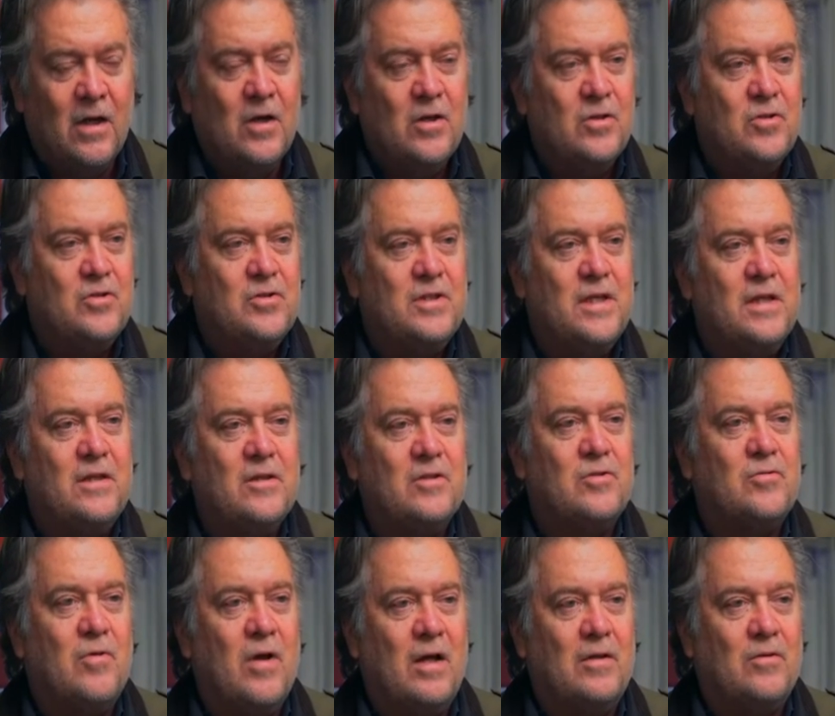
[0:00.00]
You see this
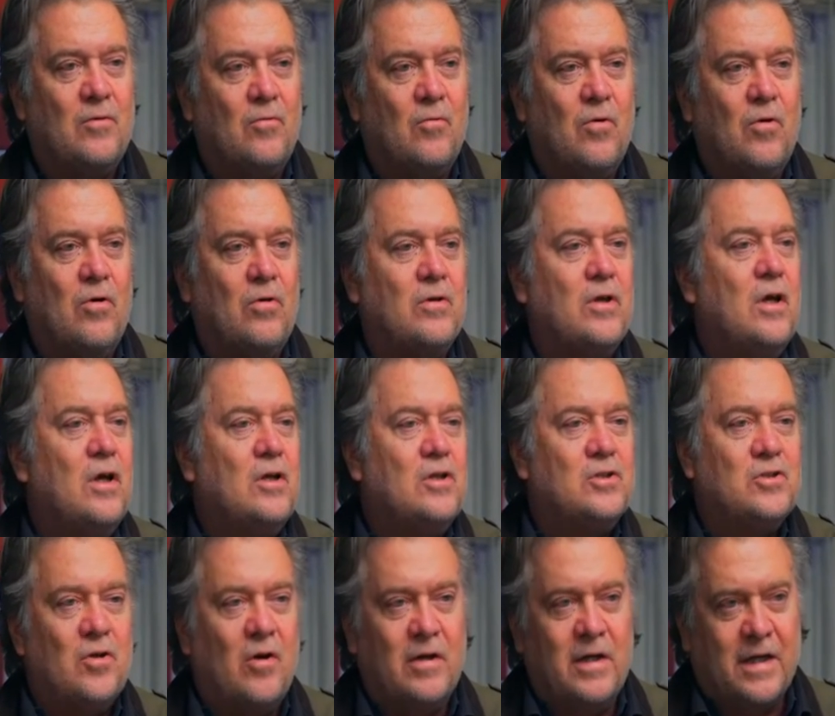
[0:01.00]
throughout the world
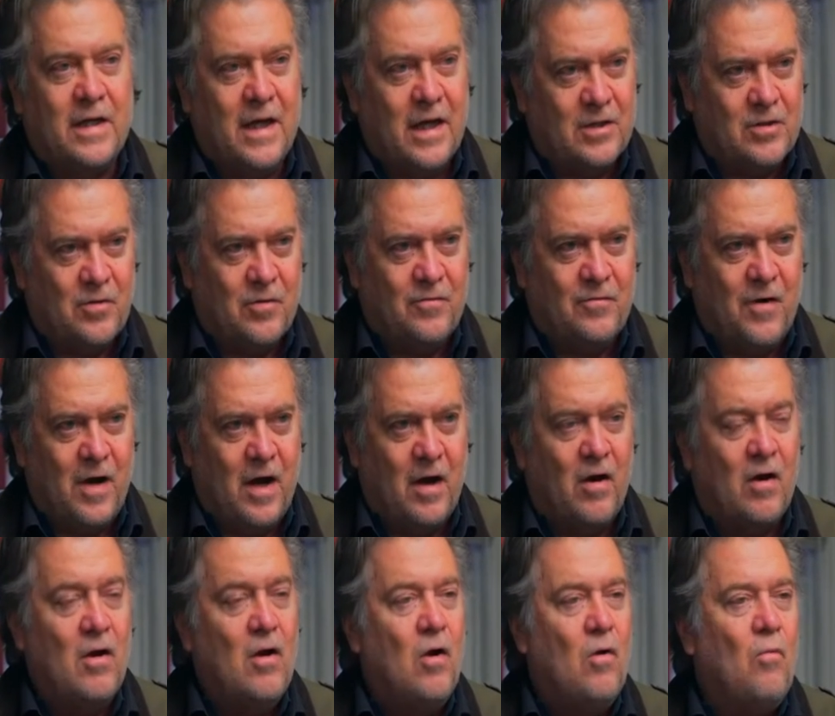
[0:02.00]
starting to catch on fire.
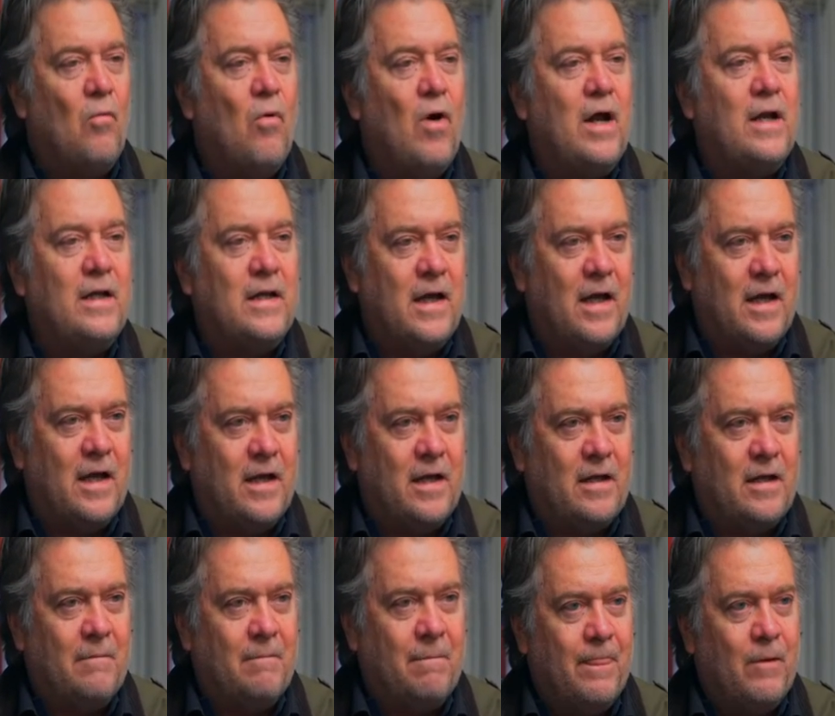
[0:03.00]
One
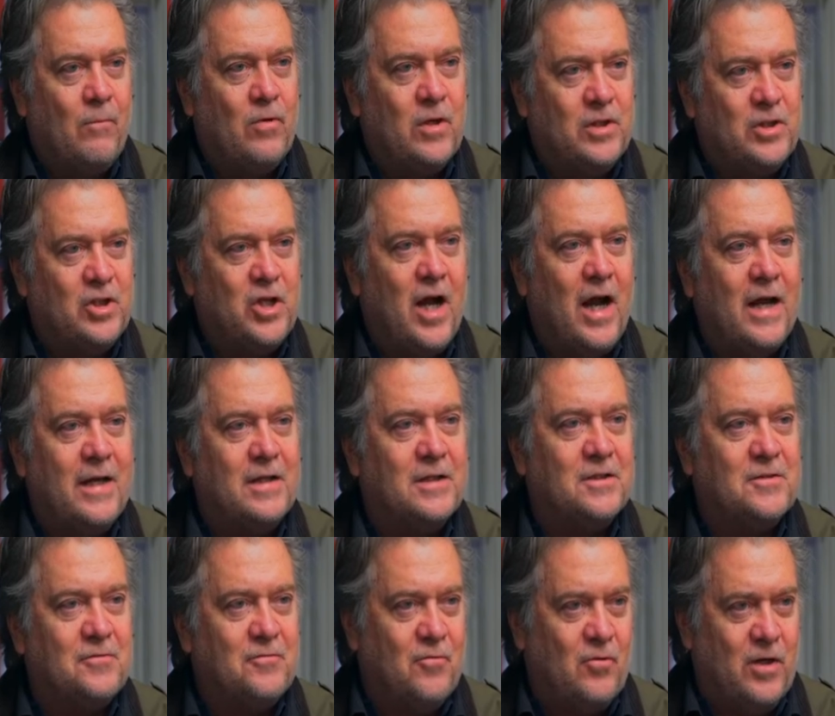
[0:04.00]
day, when China's
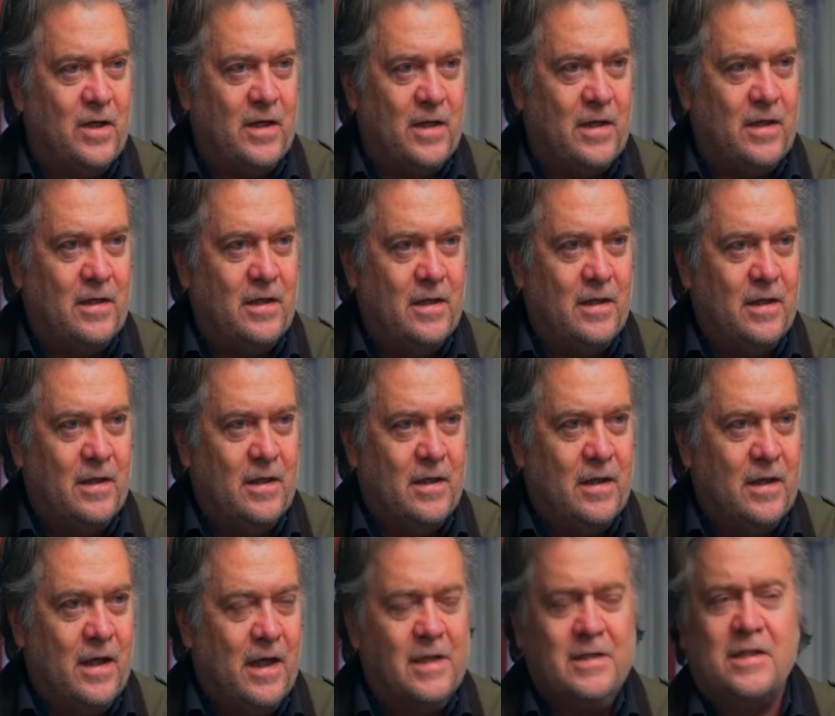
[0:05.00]
free,
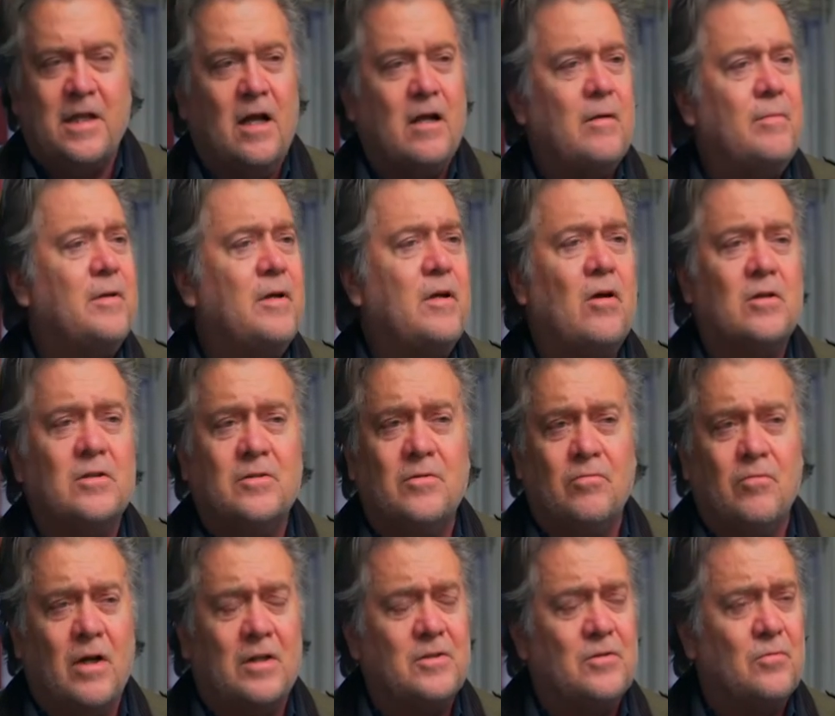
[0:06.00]
it's not because the
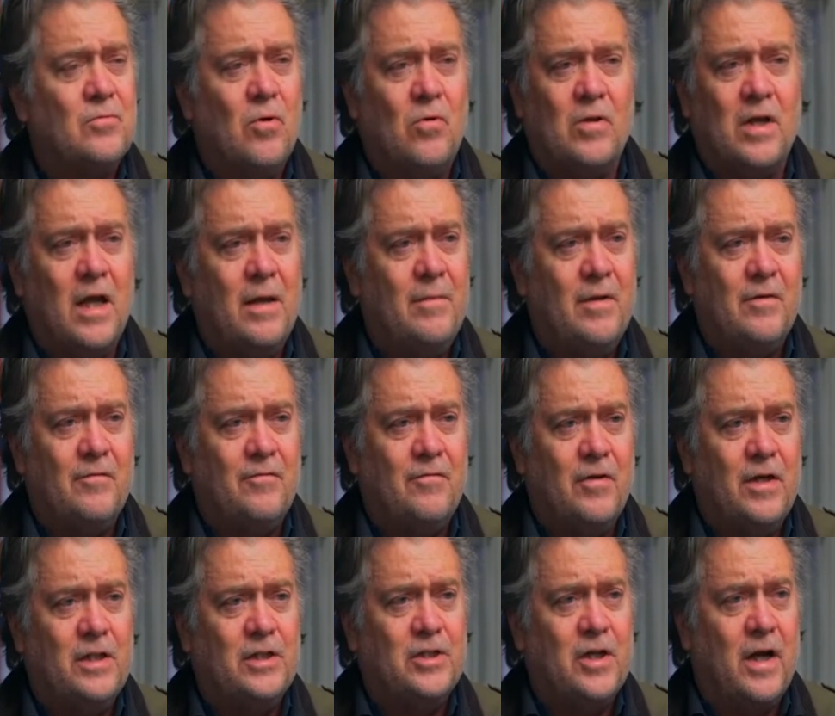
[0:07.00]
rest of the world came in to
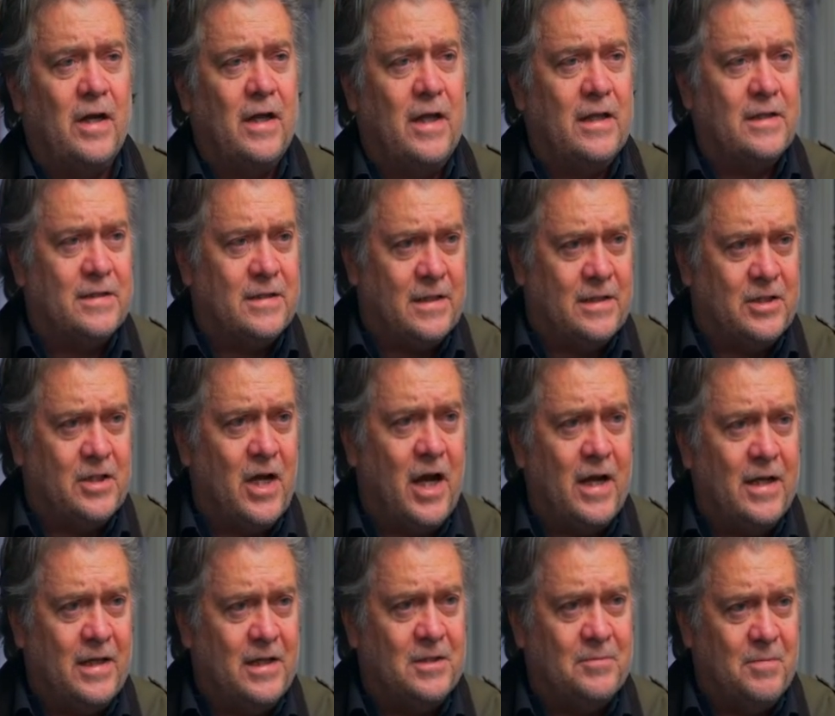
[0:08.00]
free China, it's the
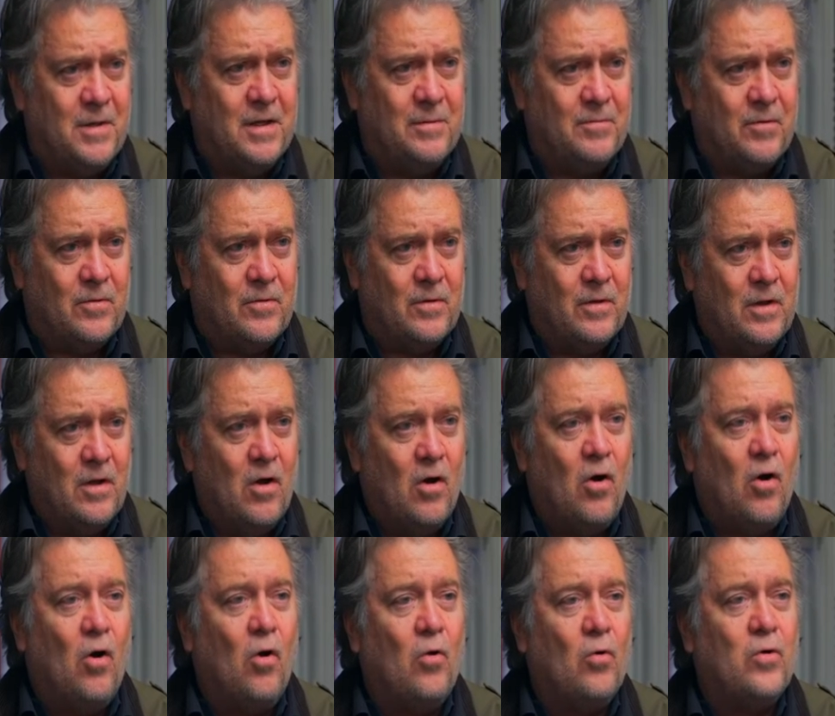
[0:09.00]
Chinese people,
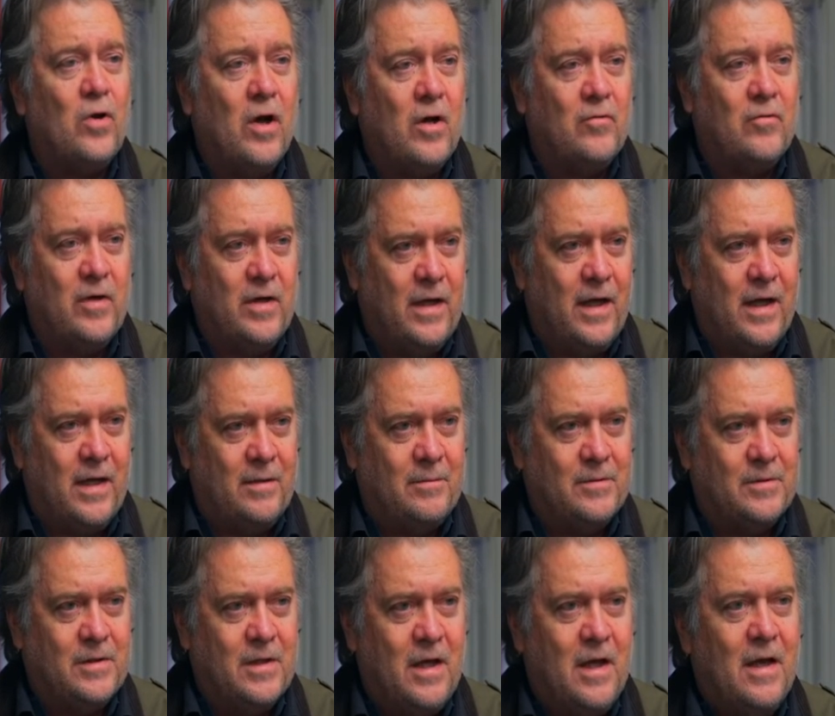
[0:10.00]
old 100
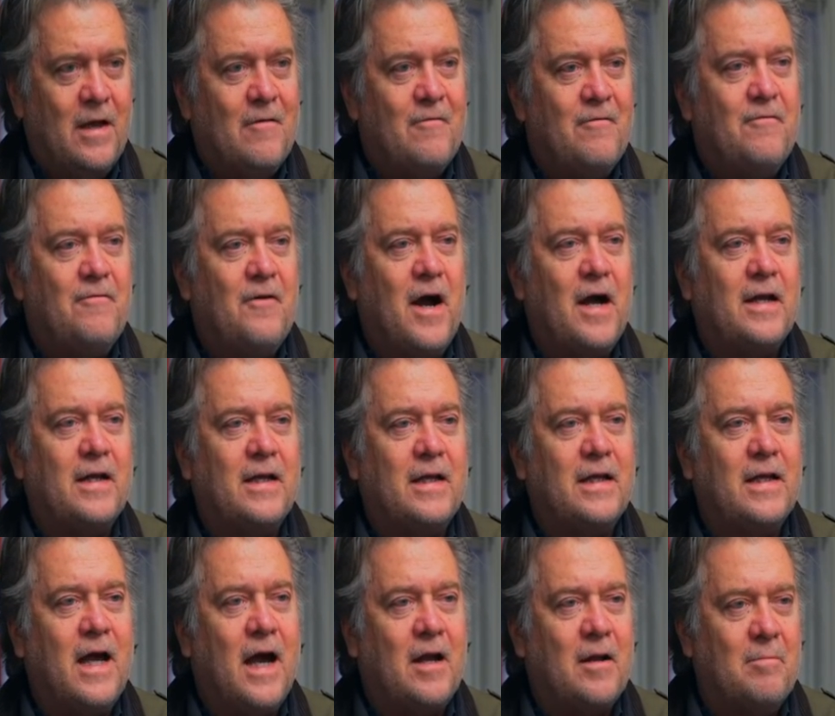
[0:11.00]
names, finally
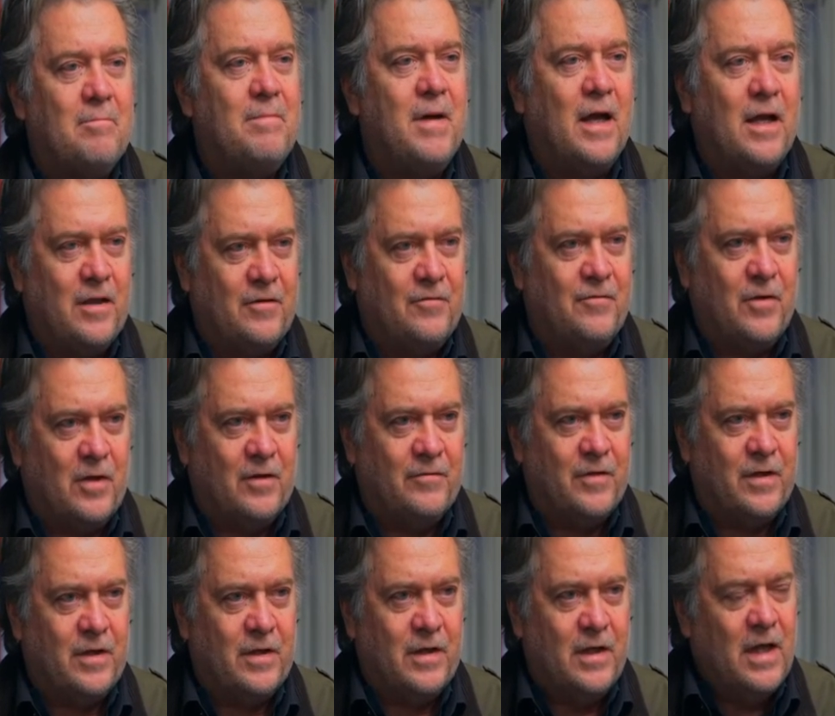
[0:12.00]
got a belly full of it.